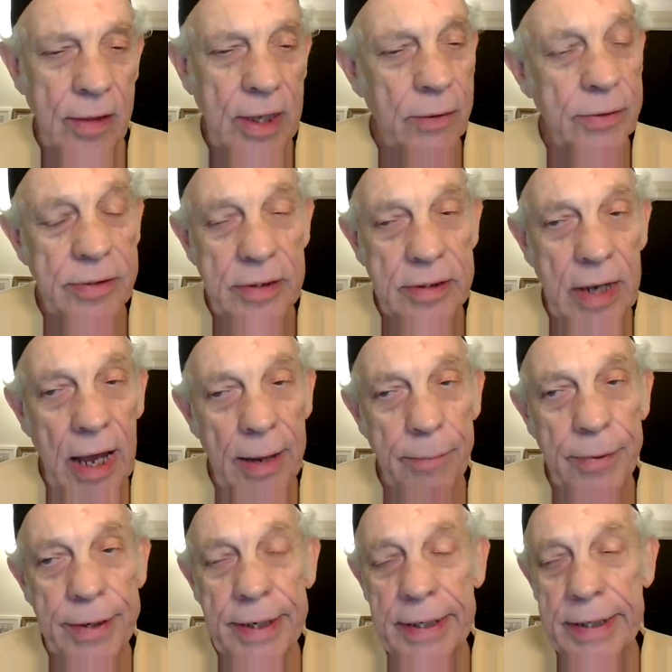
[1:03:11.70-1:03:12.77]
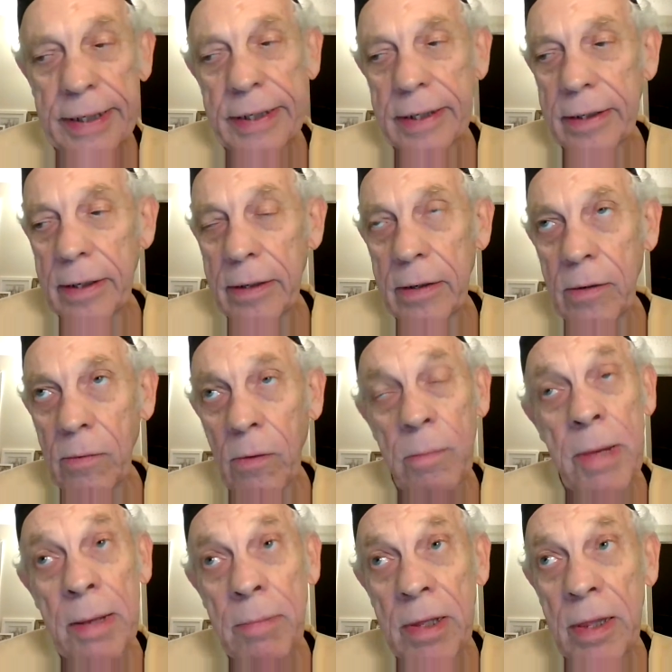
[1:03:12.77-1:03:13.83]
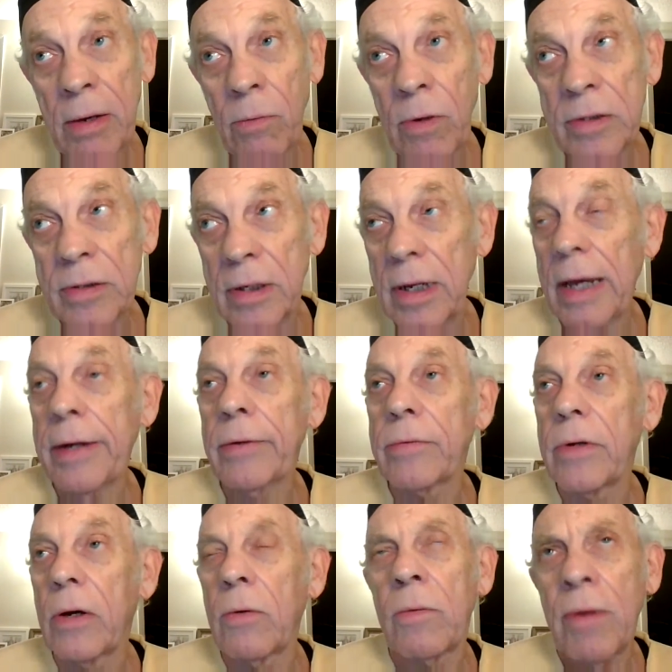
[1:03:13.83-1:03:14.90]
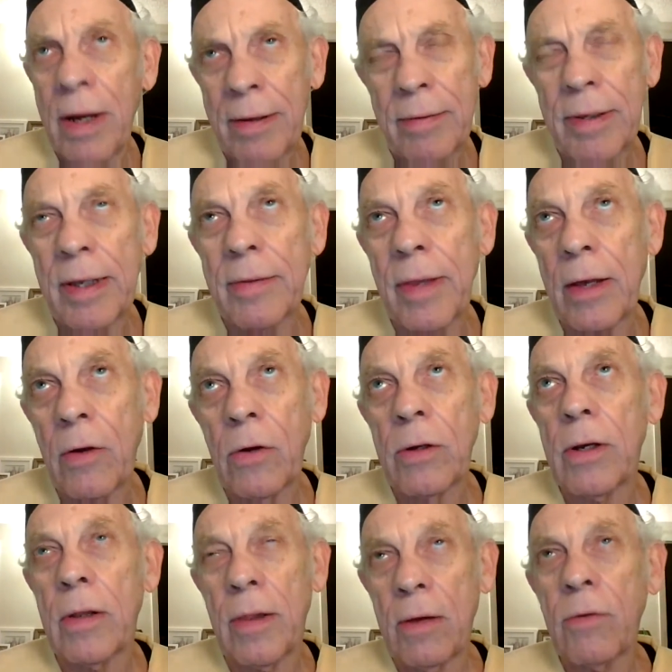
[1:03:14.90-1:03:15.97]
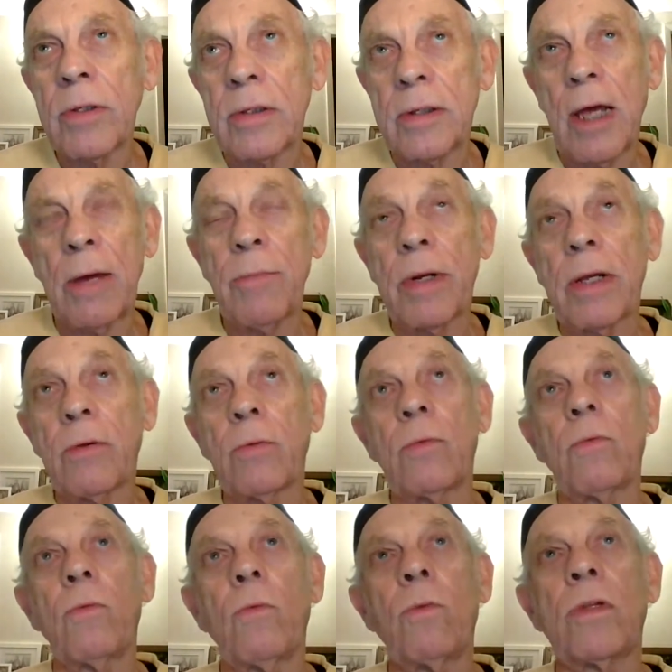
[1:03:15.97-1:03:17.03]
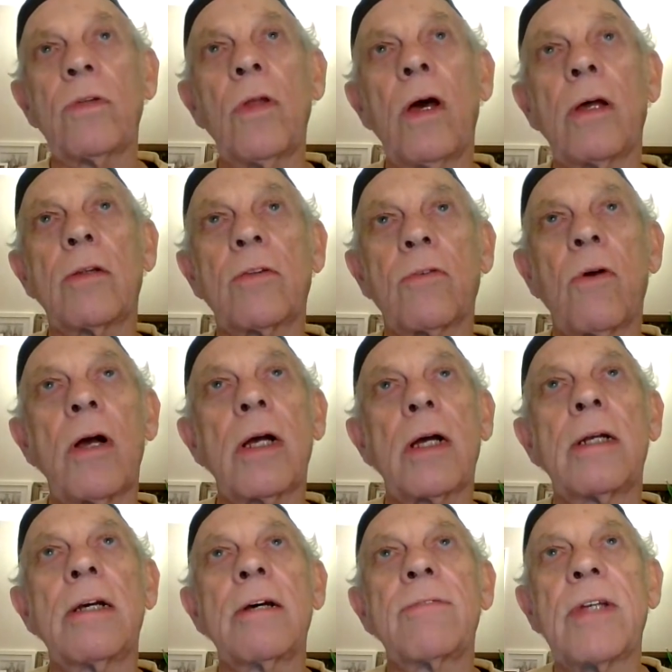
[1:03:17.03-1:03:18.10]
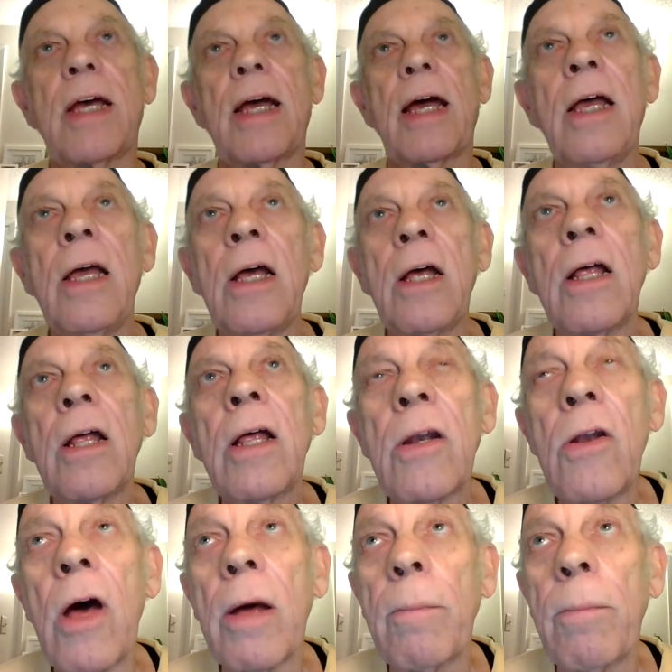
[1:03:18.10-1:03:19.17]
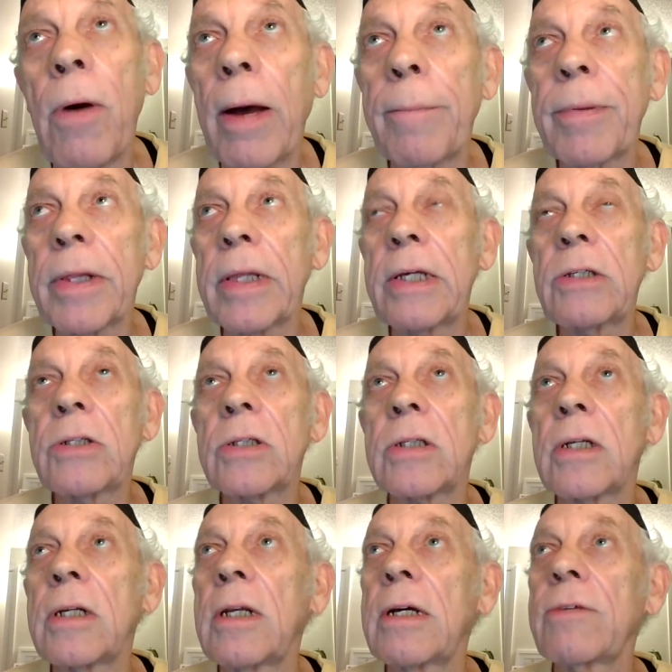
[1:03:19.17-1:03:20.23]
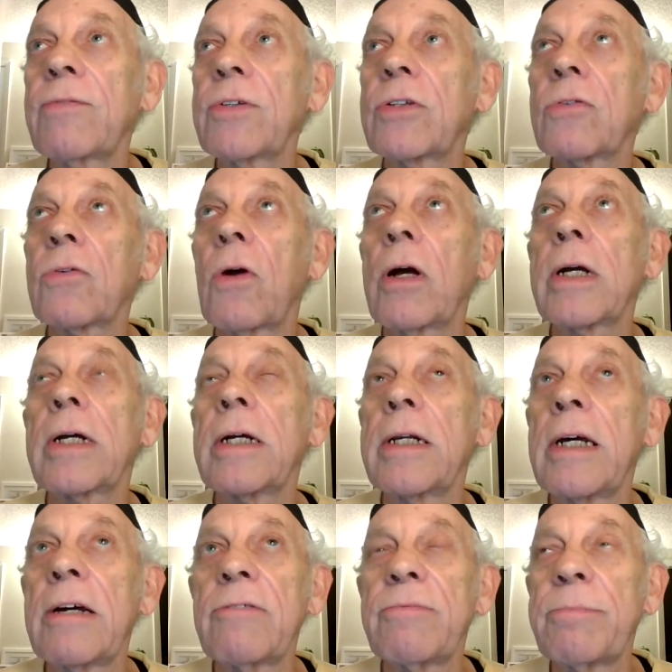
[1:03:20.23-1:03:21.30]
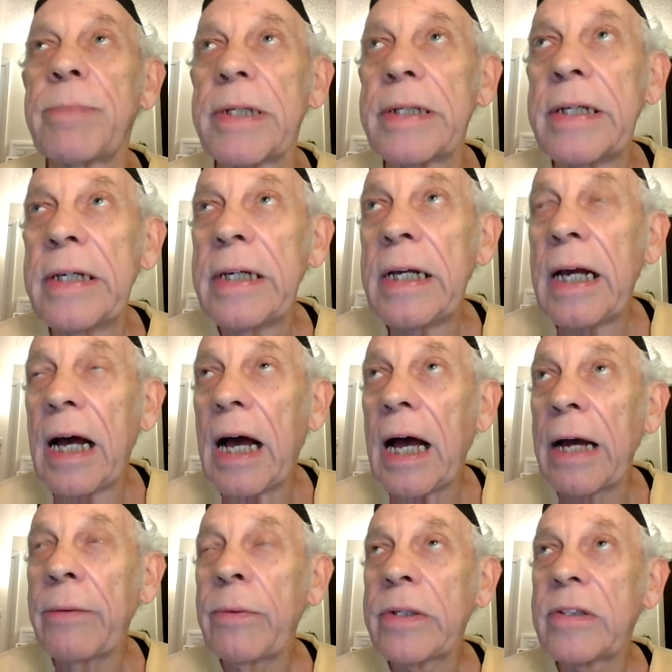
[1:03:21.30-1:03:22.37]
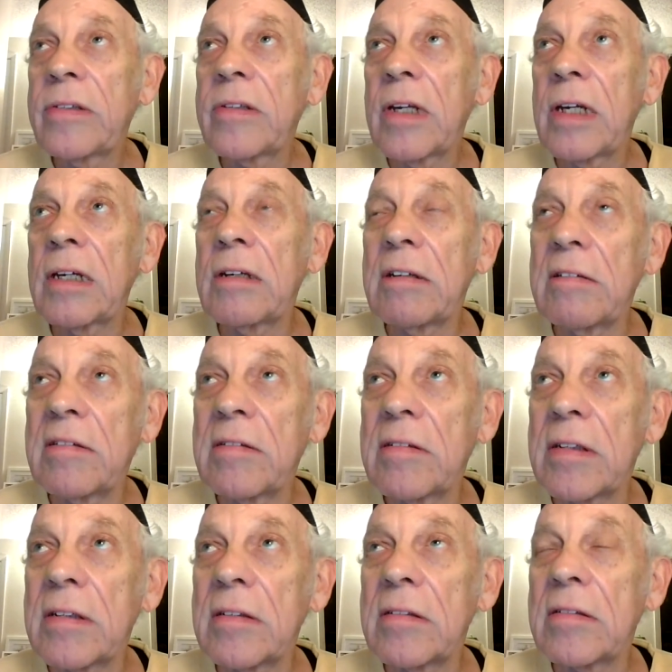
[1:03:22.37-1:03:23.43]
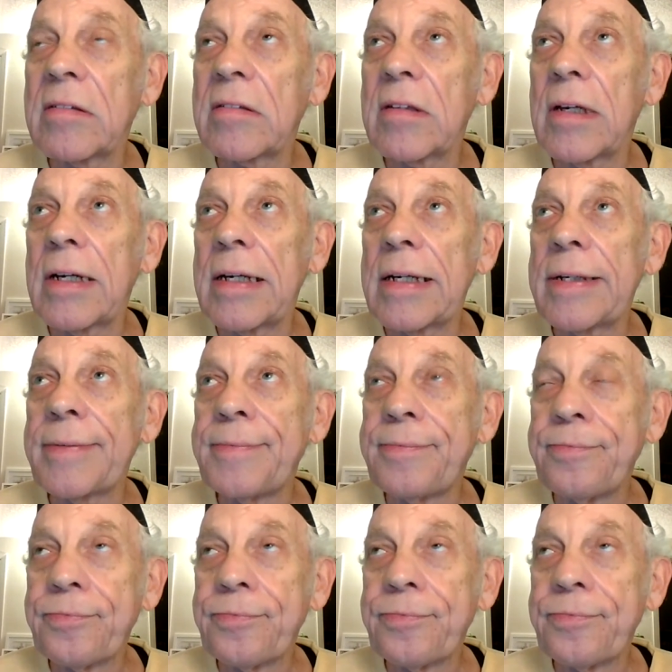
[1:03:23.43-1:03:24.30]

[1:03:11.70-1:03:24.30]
There was a time when it didn't. Or maybe there wasn't. I don't know. They could. There was a time when it was not strong enough to, not population enough or strong enough. But I would say since uh,